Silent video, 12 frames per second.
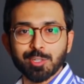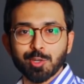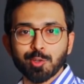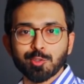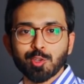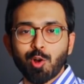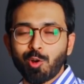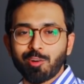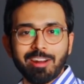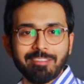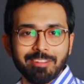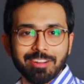shows or
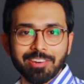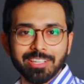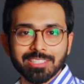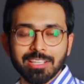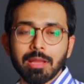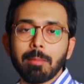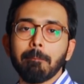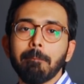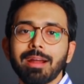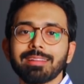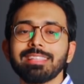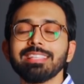runway trends
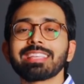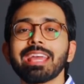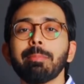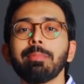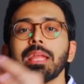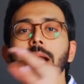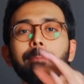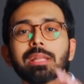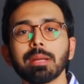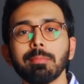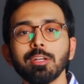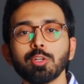but these can be
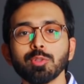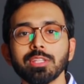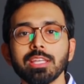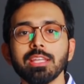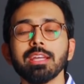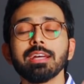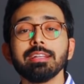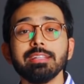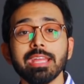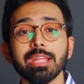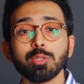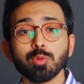applicable to the
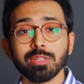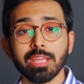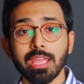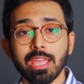day-to-day